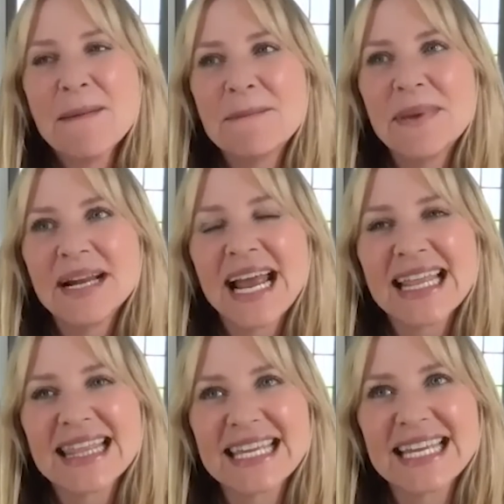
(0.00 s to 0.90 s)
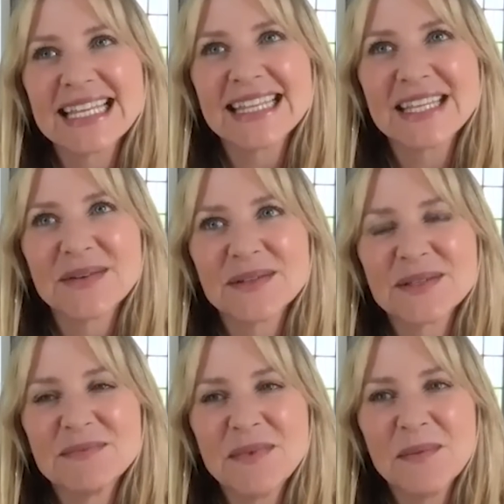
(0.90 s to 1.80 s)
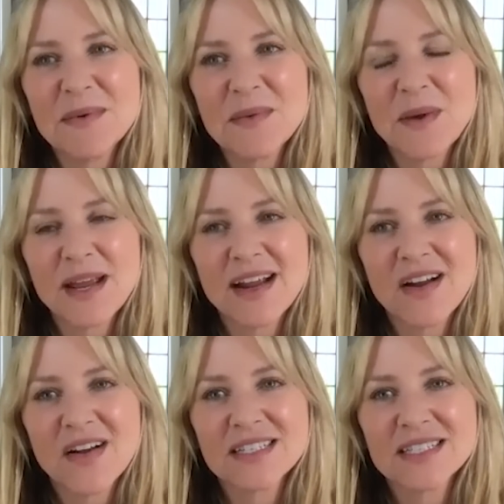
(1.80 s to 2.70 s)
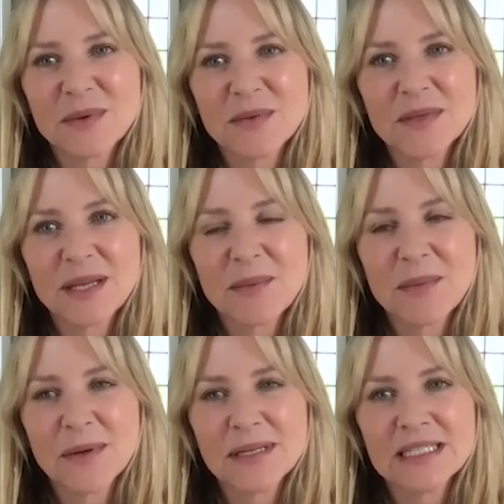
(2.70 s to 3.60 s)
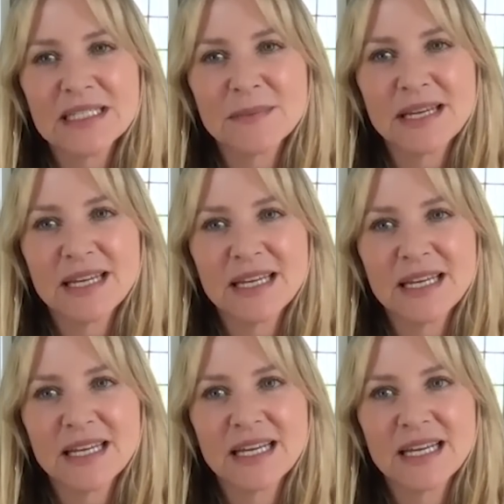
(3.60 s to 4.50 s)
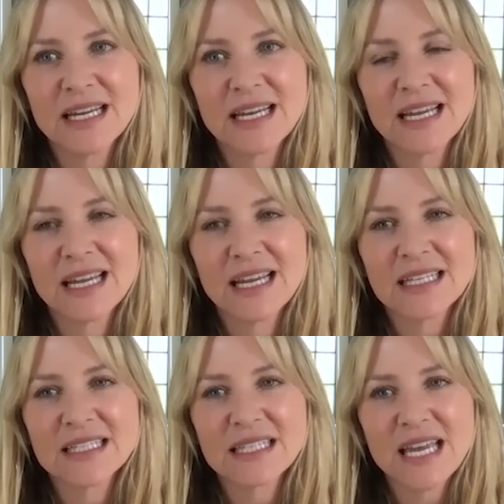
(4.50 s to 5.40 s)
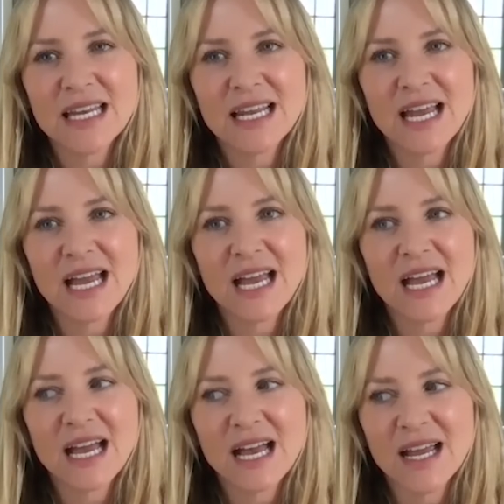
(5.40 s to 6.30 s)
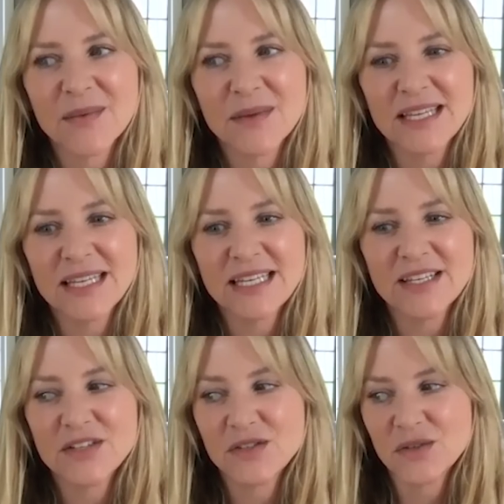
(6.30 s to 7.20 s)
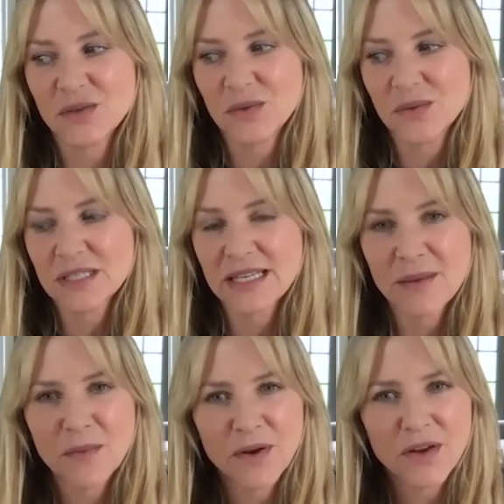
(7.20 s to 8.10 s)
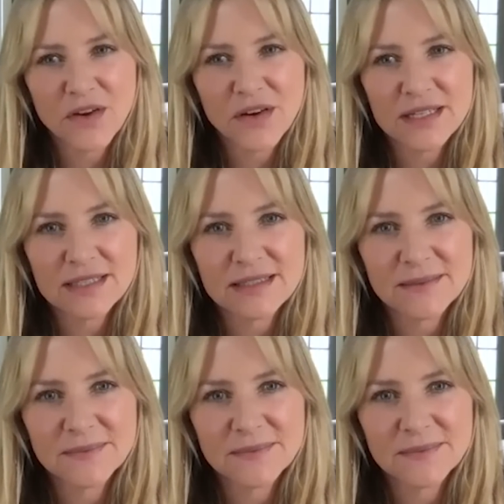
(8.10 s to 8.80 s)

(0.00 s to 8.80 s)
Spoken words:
But I think that there was a moment where someone really important to me said, I really need you to get more curious.